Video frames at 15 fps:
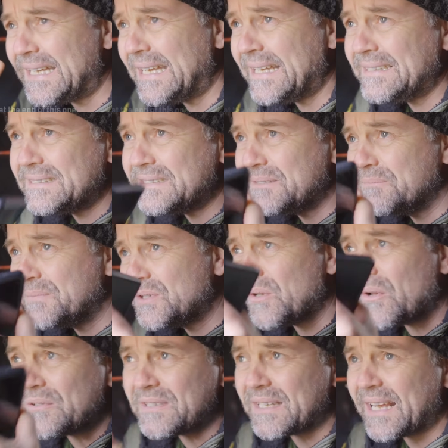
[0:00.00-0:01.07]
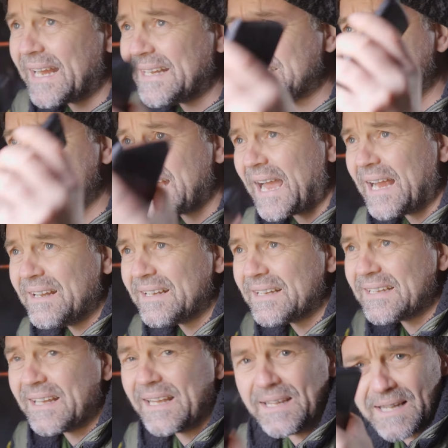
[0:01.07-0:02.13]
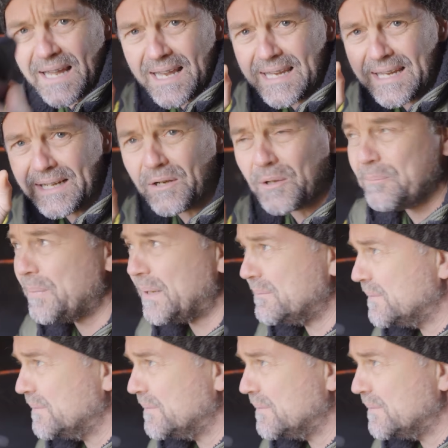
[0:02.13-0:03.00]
It's not entirely a little bit.